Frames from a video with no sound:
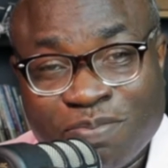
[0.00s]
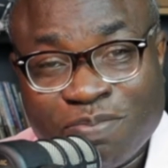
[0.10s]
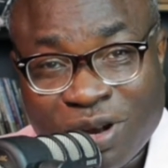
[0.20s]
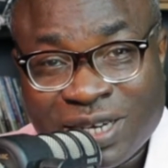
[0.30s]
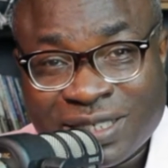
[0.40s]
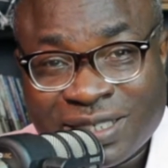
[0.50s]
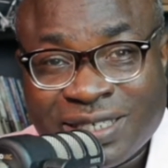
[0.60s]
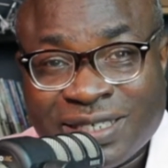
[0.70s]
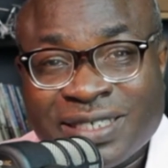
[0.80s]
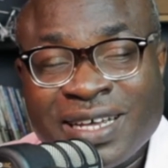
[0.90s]

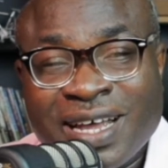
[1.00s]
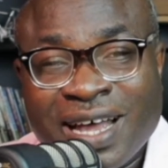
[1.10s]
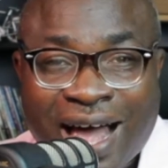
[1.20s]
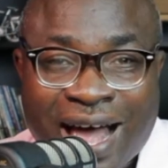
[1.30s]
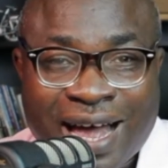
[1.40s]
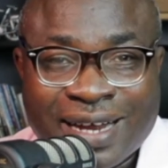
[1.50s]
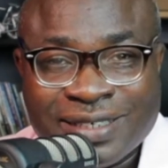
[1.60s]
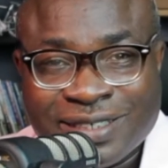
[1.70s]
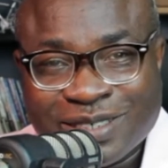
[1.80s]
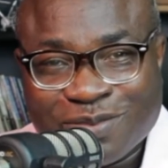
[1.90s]
policies, and